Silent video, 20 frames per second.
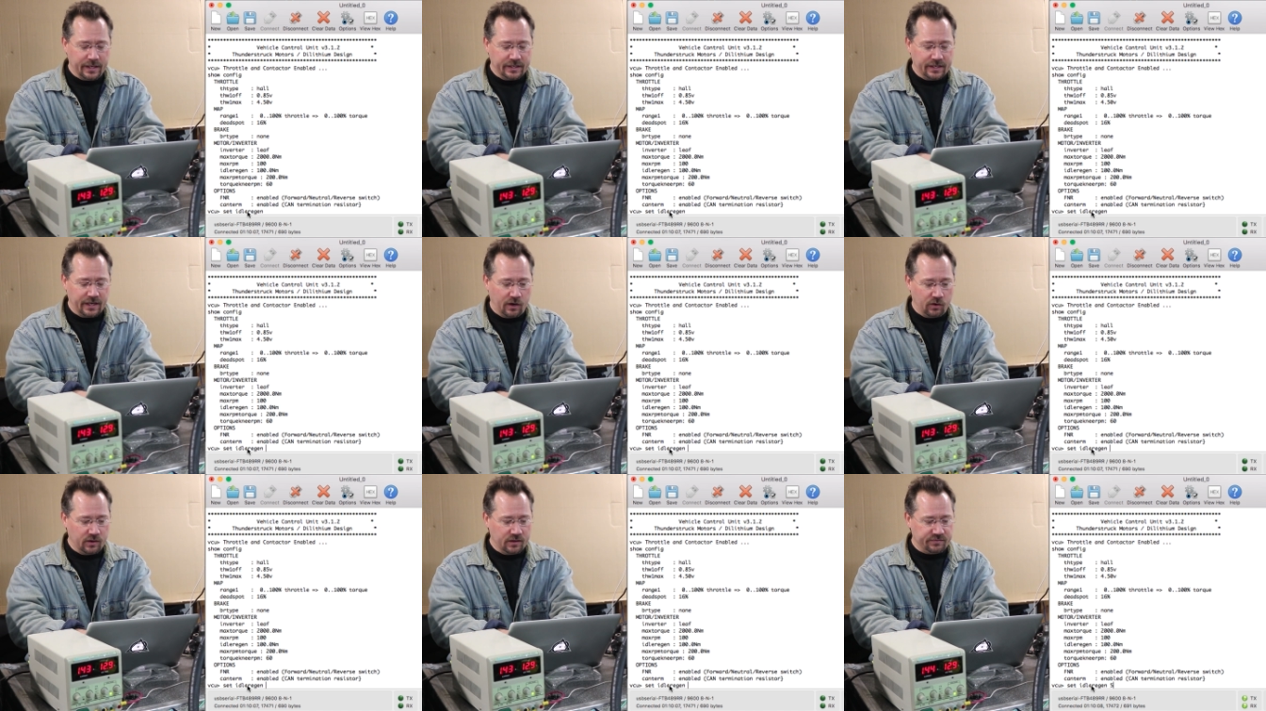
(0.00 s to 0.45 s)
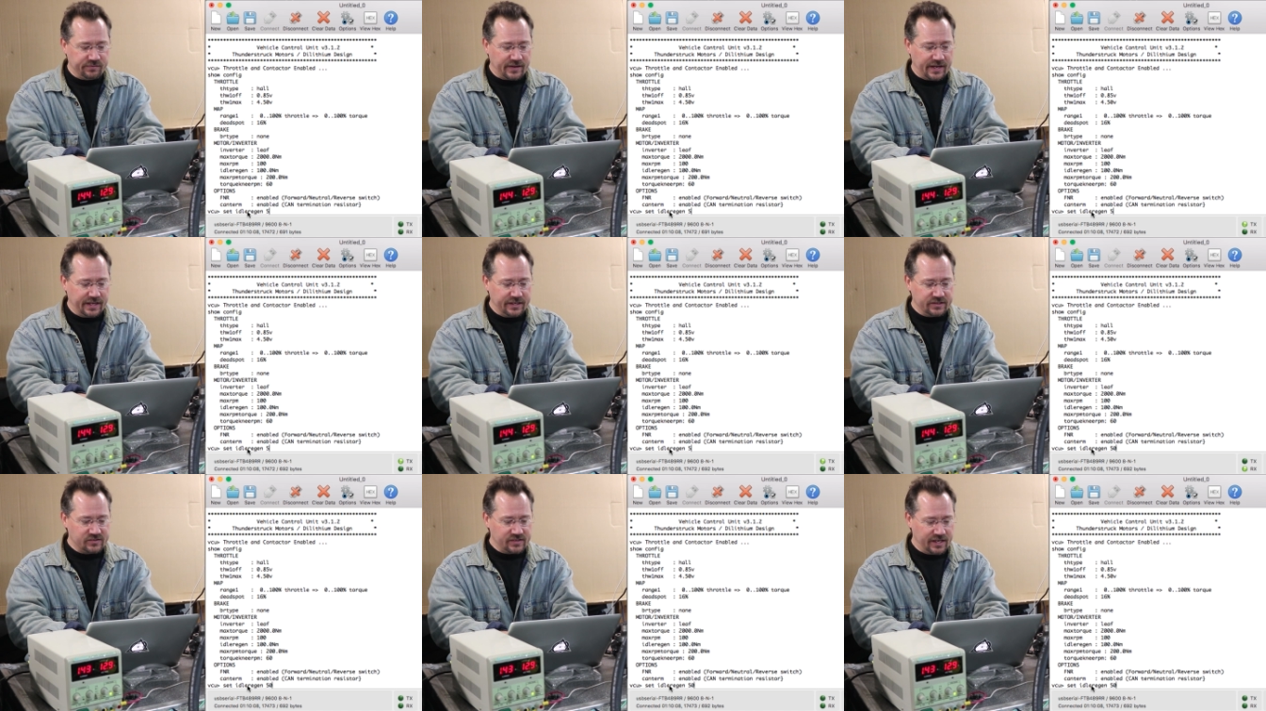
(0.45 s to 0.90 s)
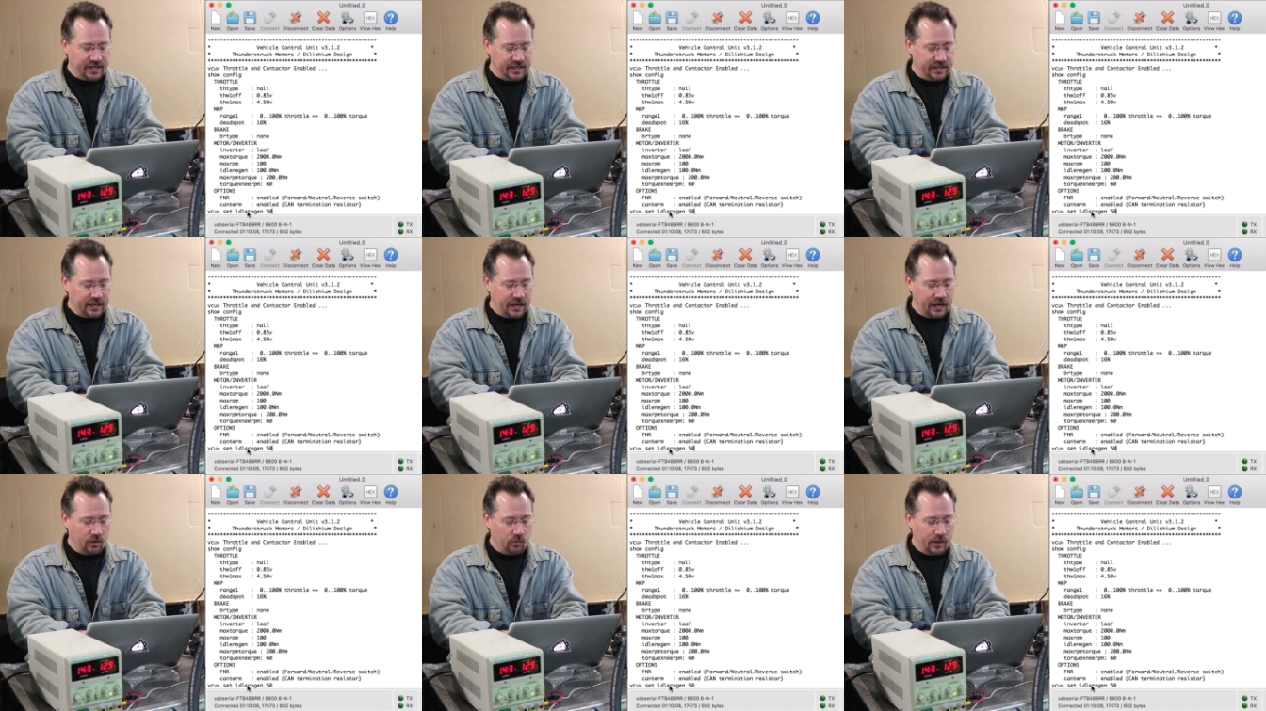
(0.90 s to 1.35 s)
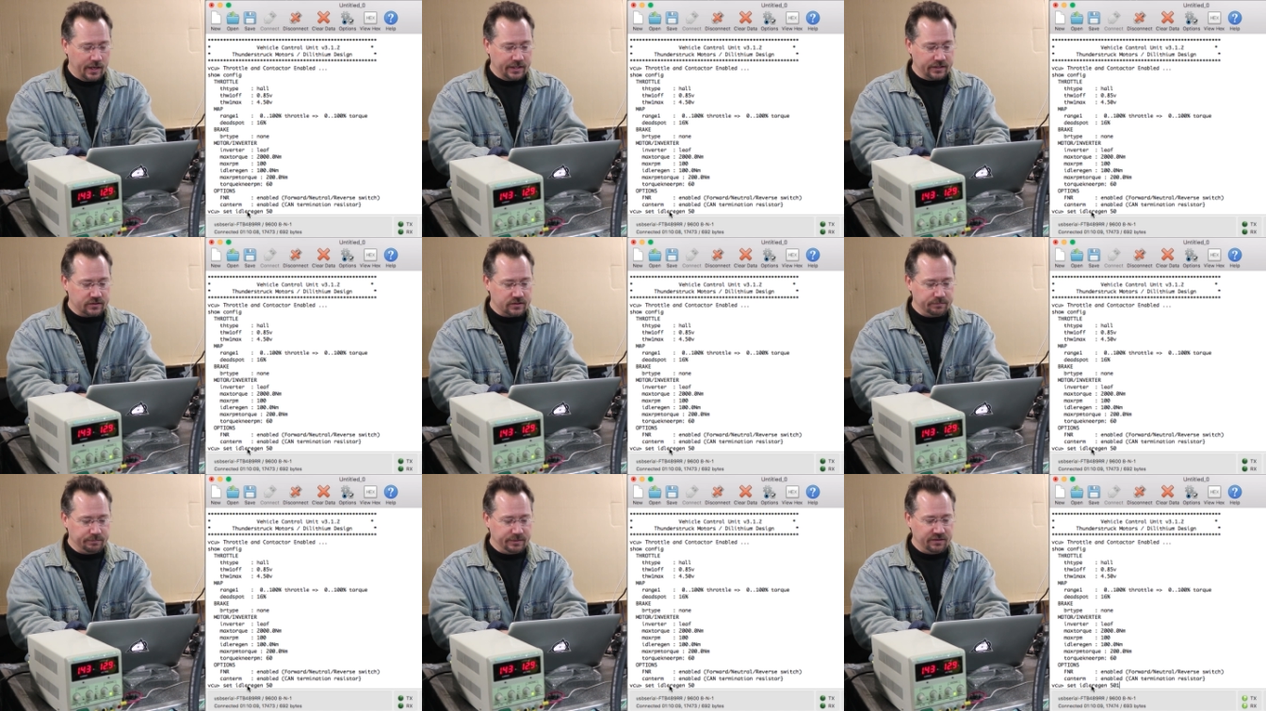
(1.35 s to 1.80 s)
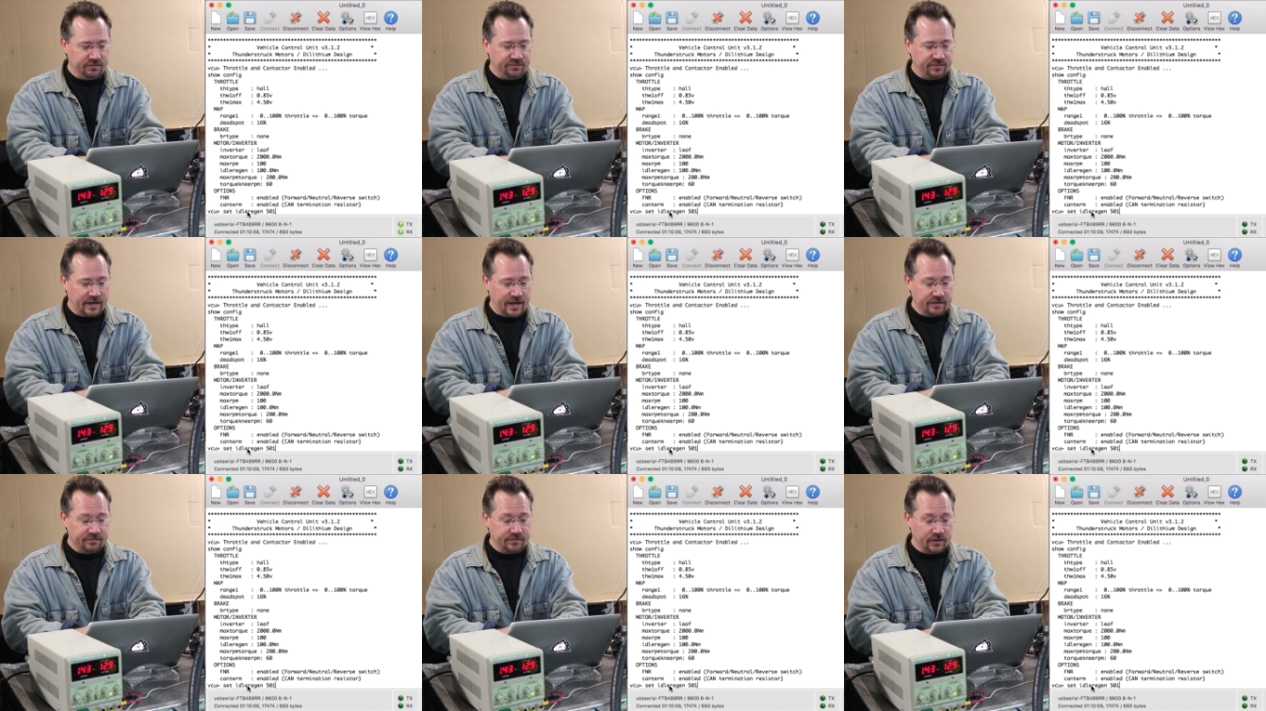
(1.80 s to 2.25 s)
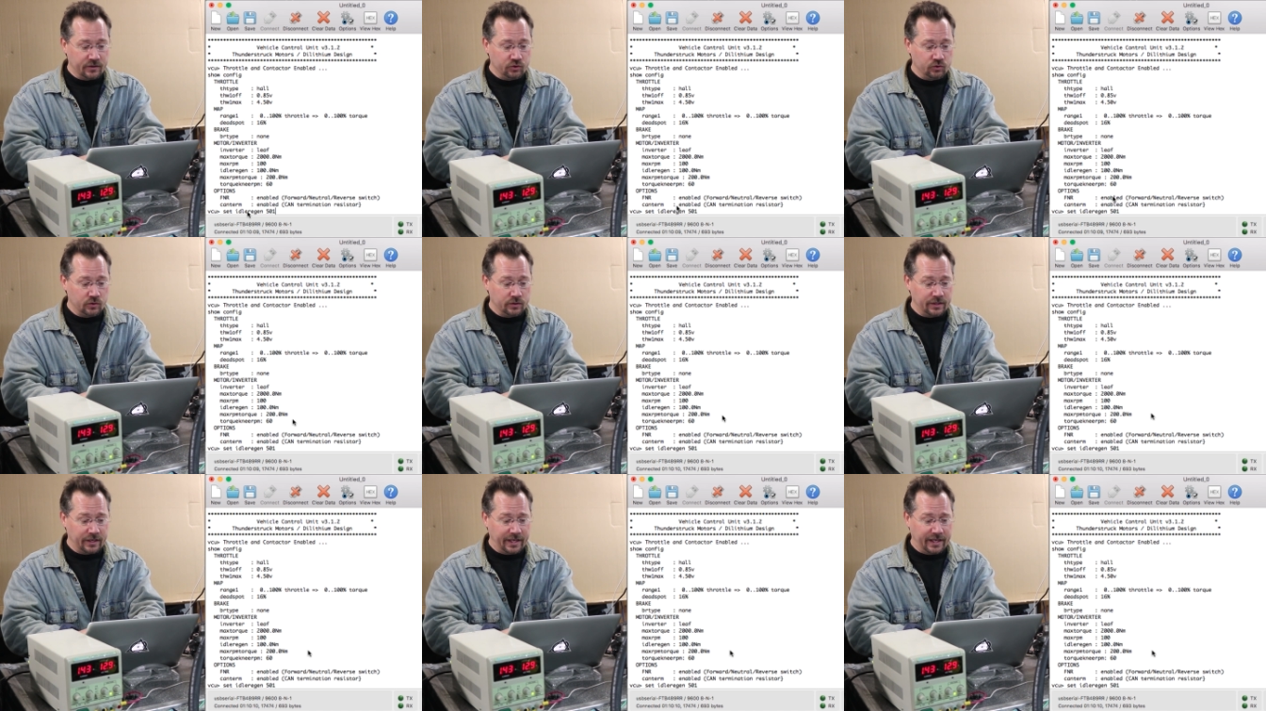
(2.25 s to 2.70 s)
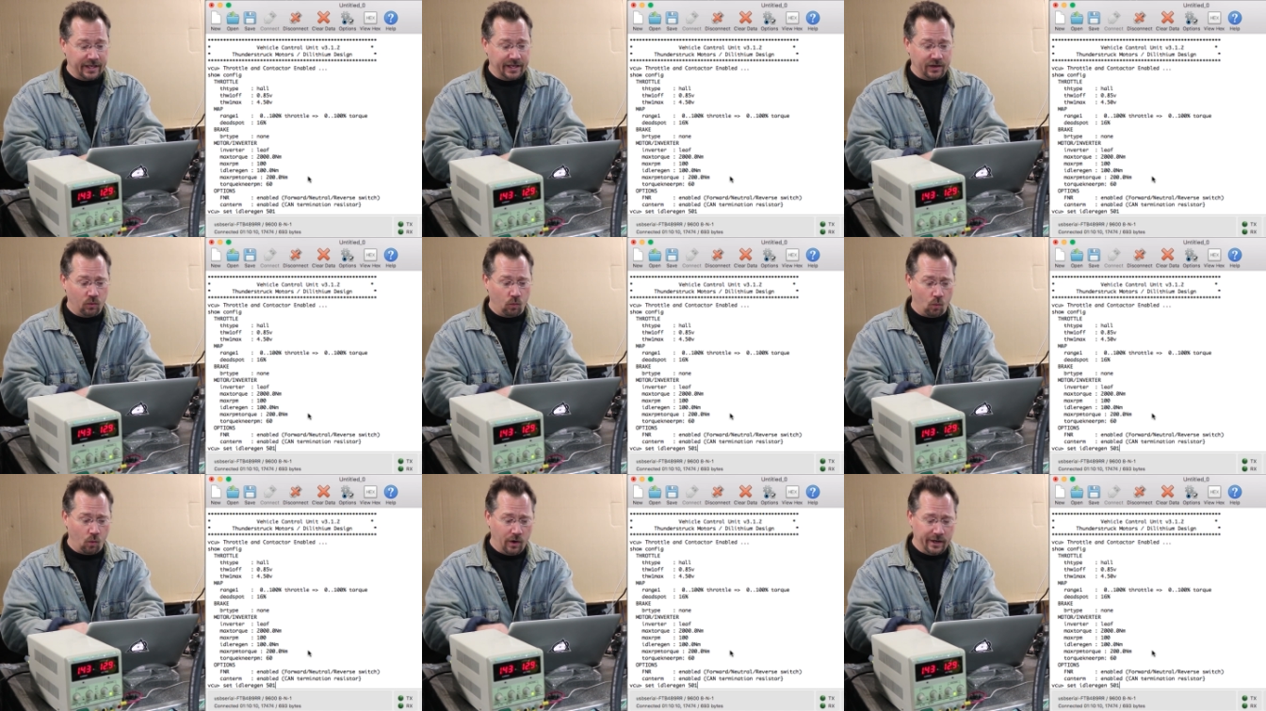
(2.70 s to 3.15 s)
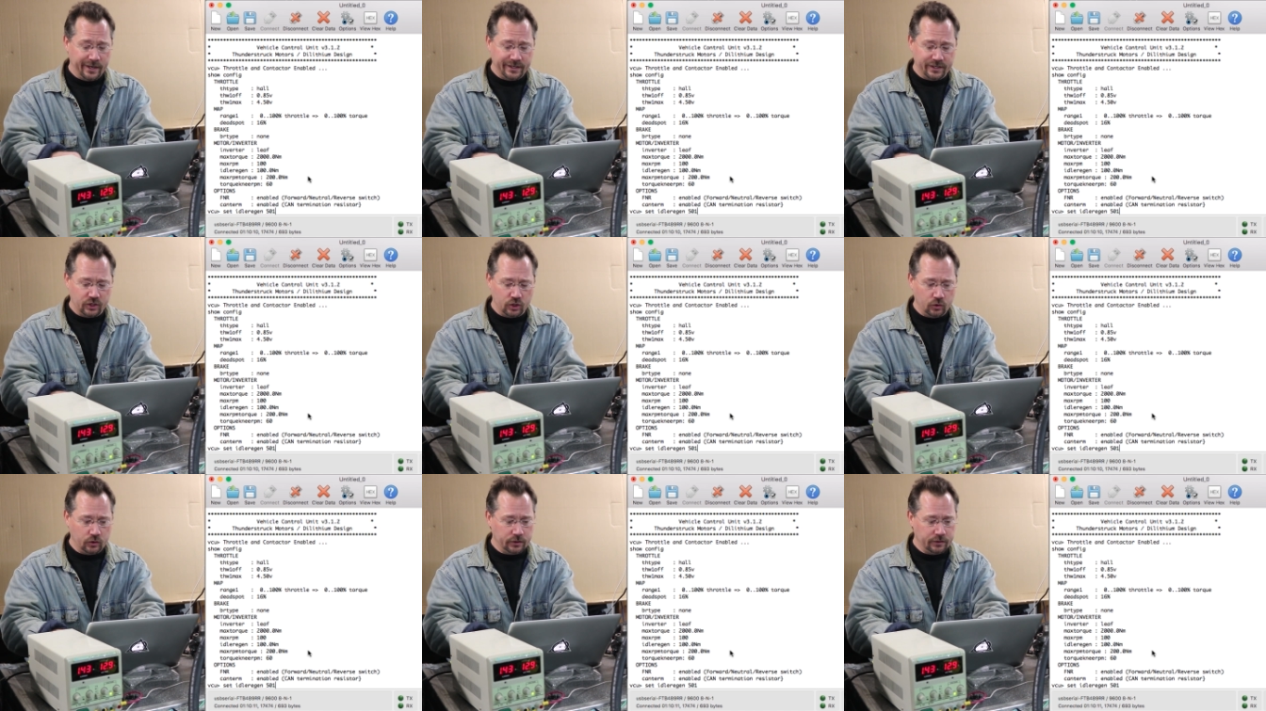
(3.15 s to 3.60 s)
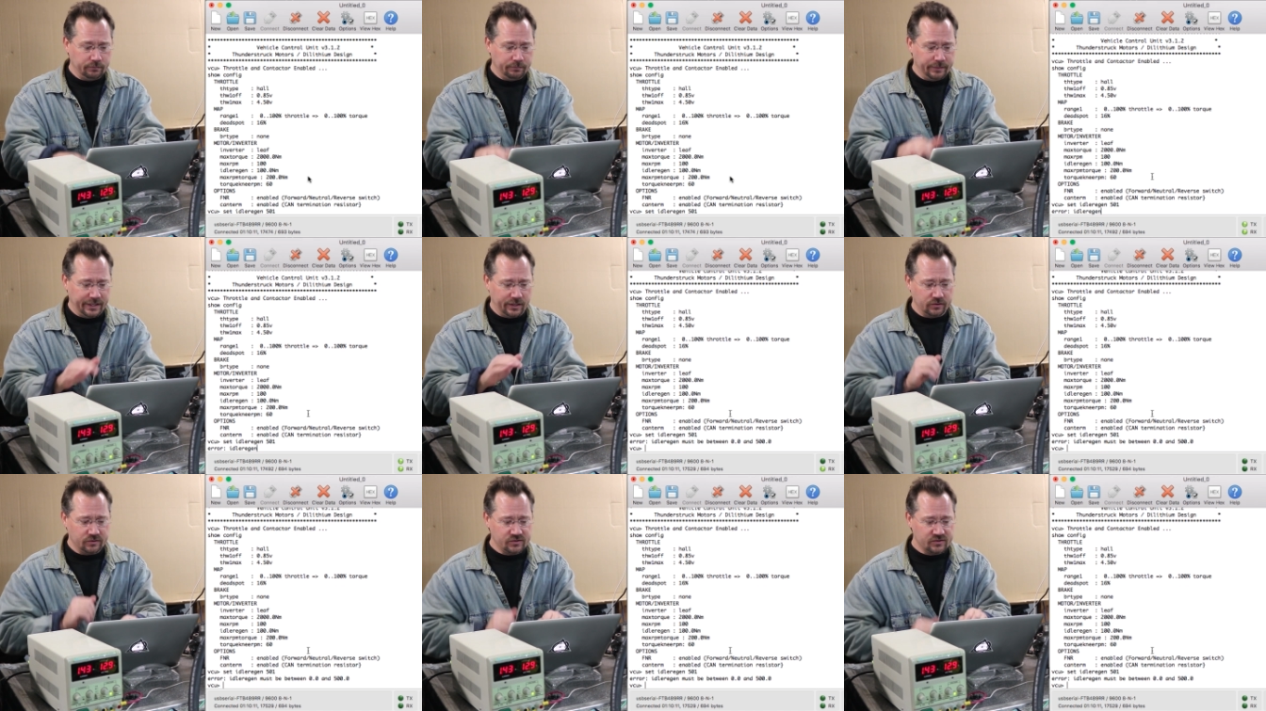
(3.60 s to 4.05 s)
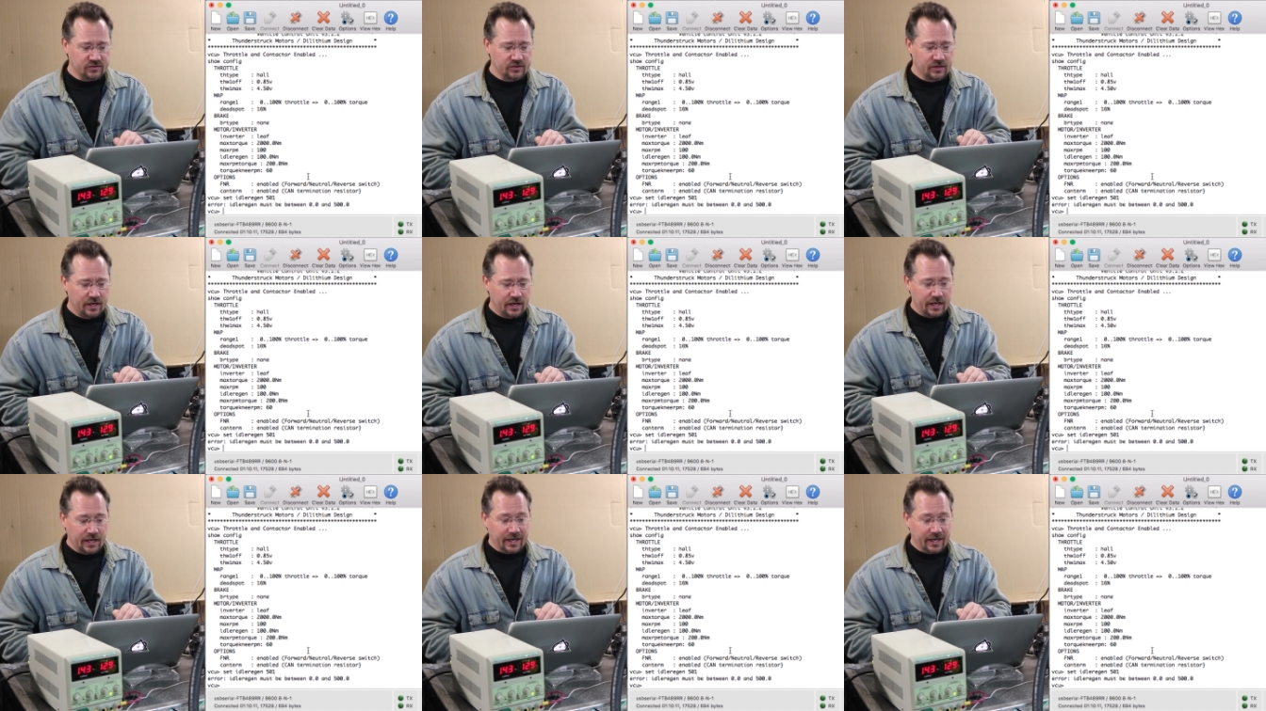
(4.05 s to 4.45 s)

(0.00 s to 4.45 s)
Now, if I say I want it to be 501 Newton meters,